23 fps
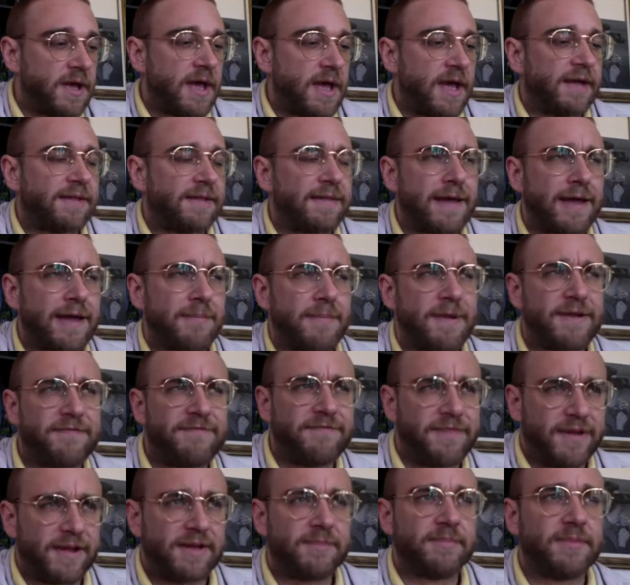And like my
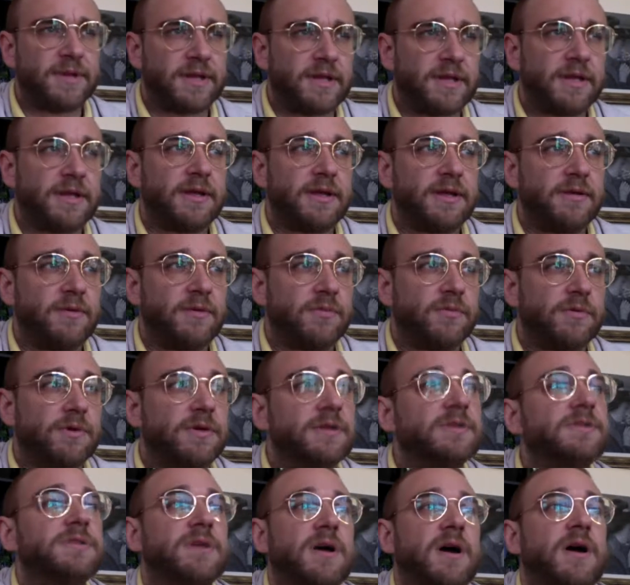family
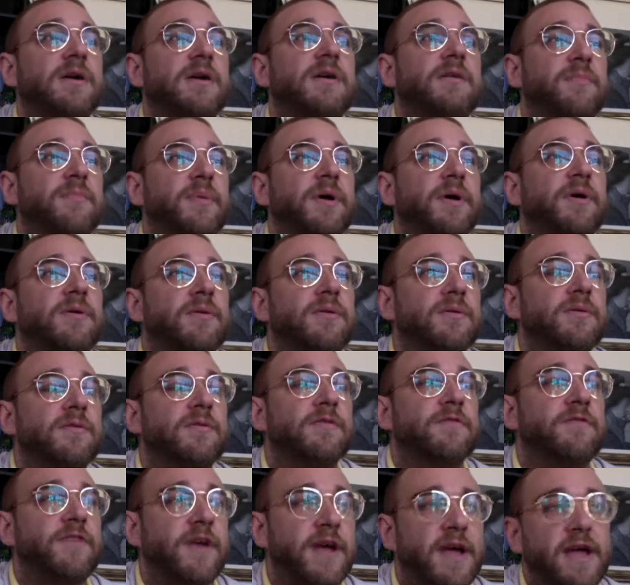would talk about
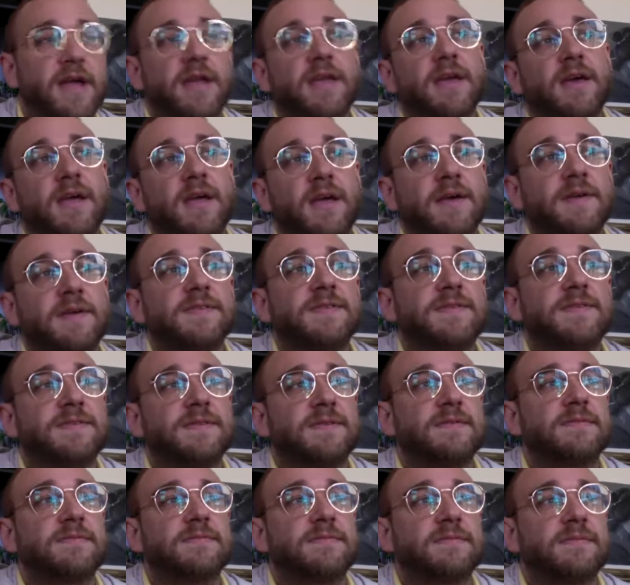faggots,
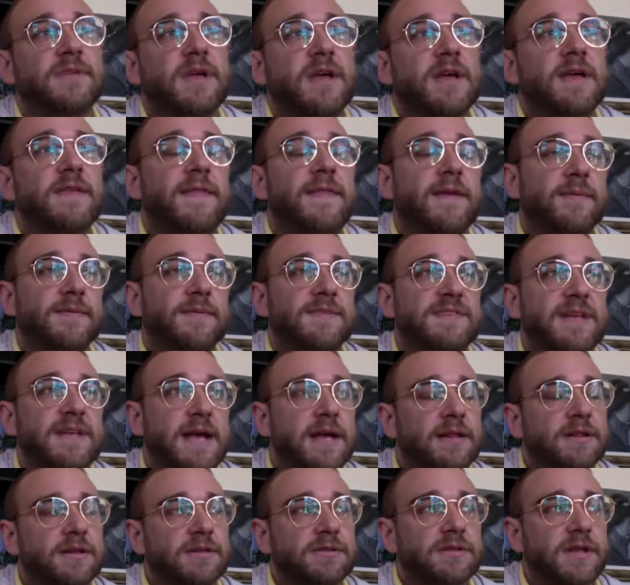and they would say
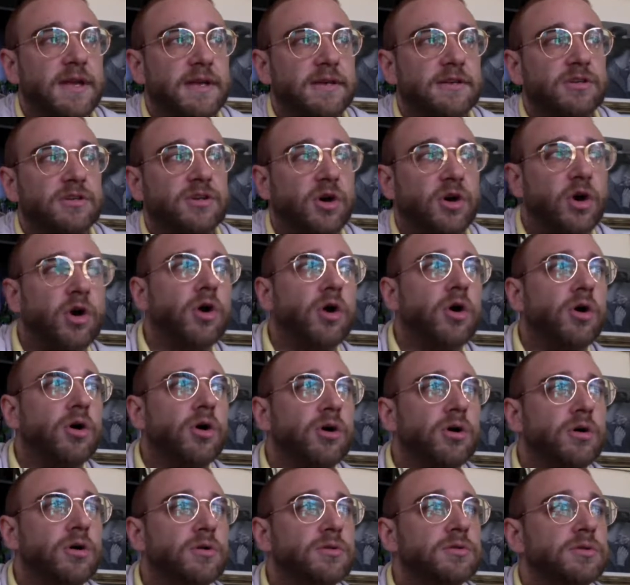I looked like a
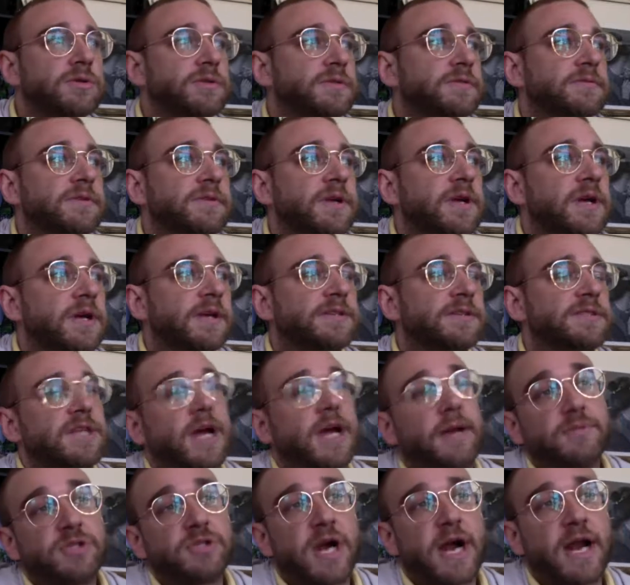girl and
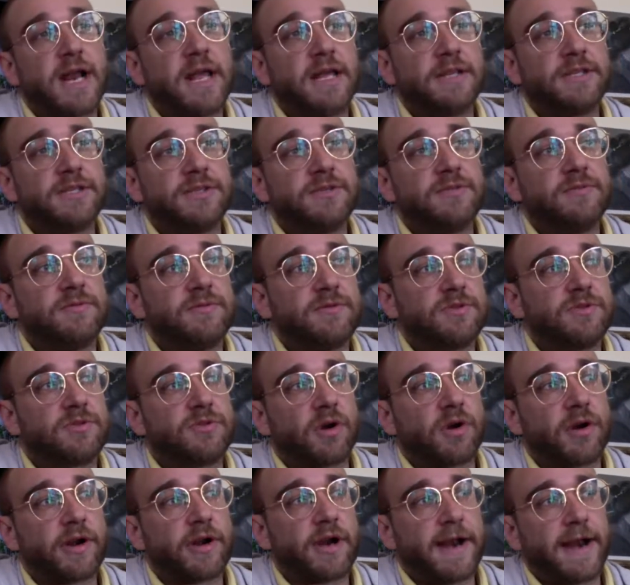stop trying to
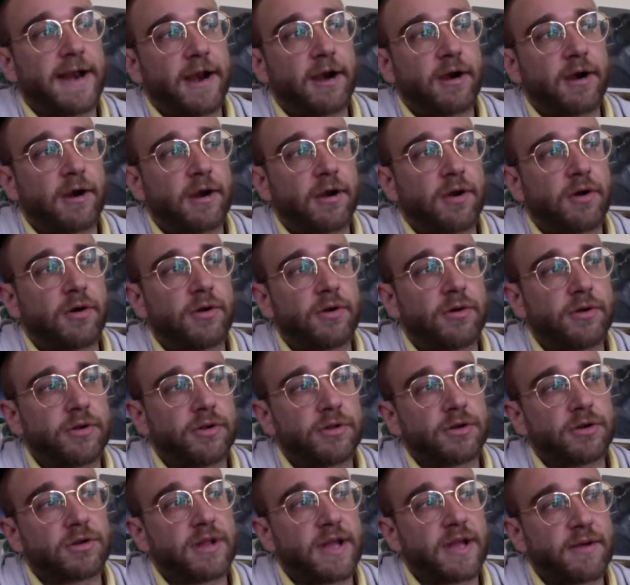grow your hair out. You
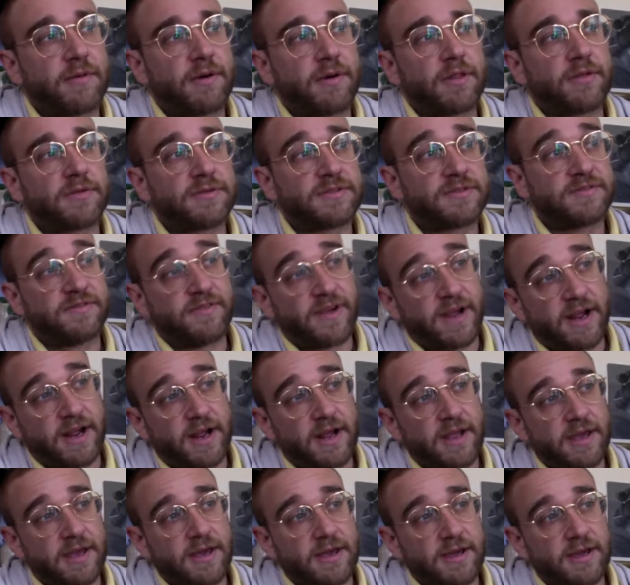look like one of those
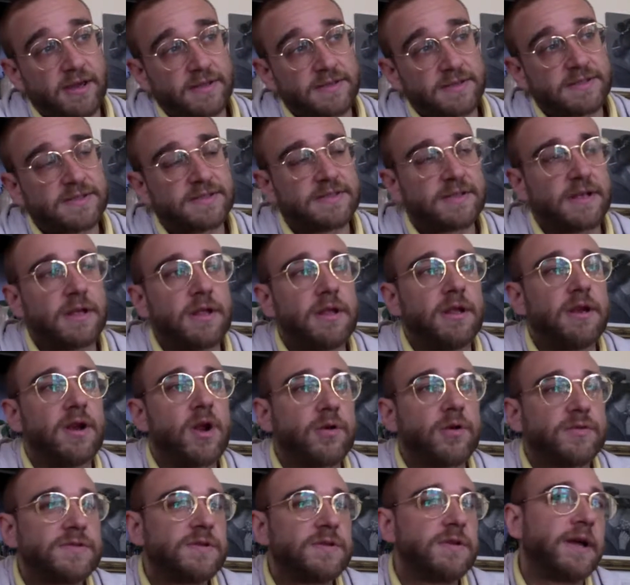faggots,
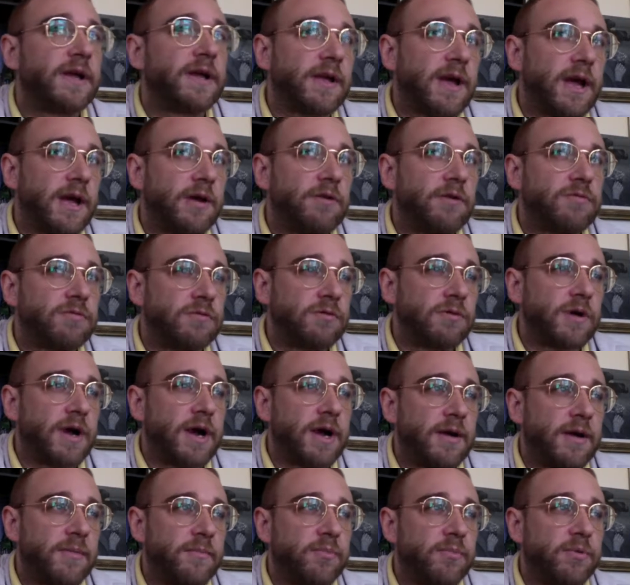So like I grew
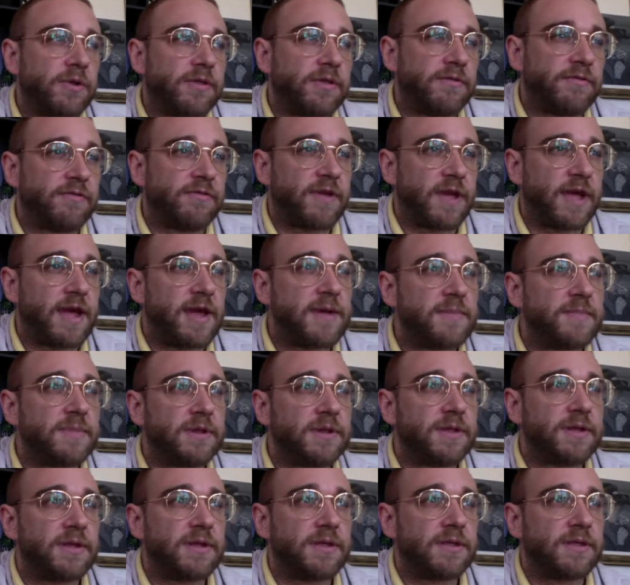up with
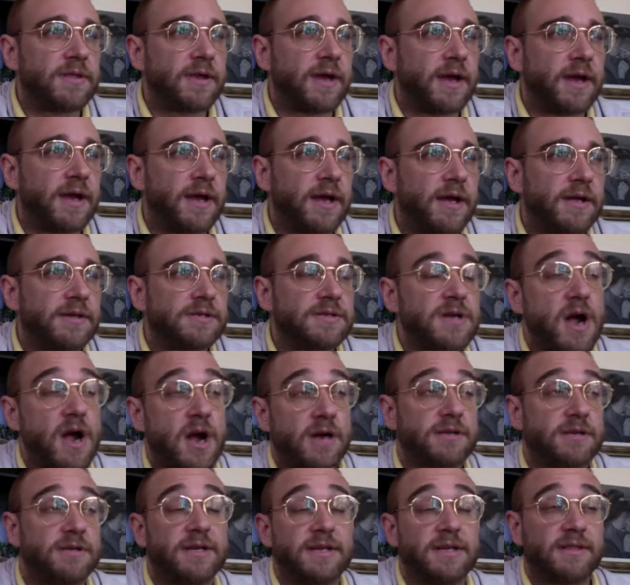family that
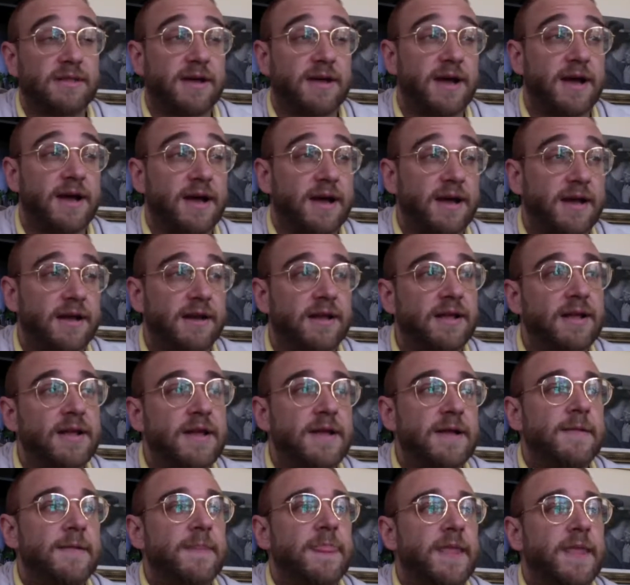talked like that
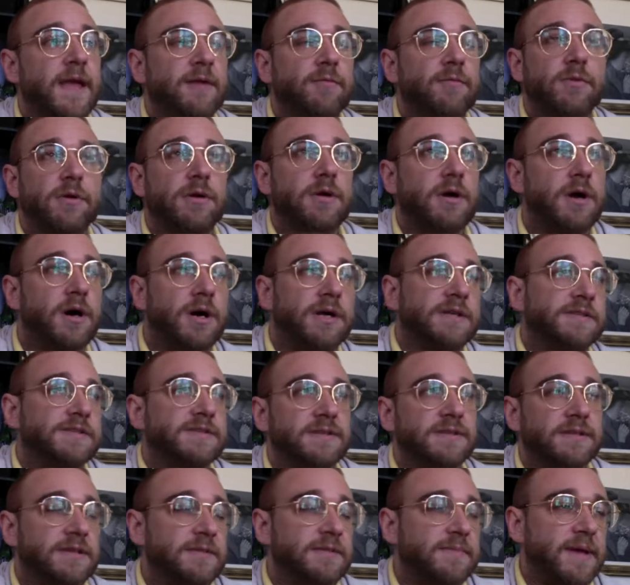and were
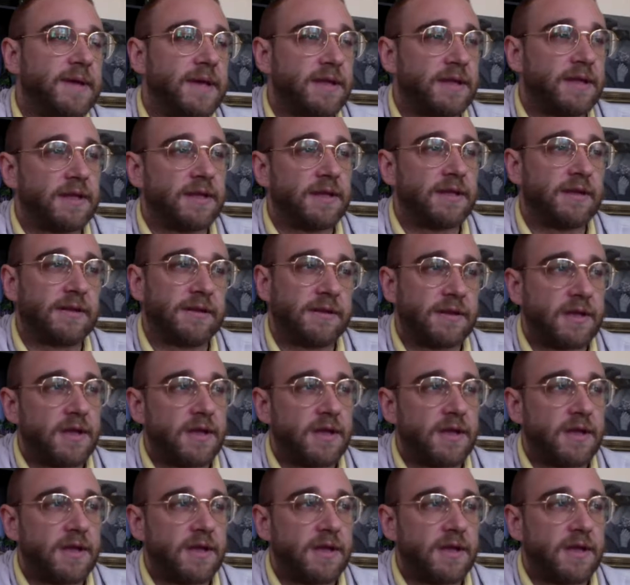constantly making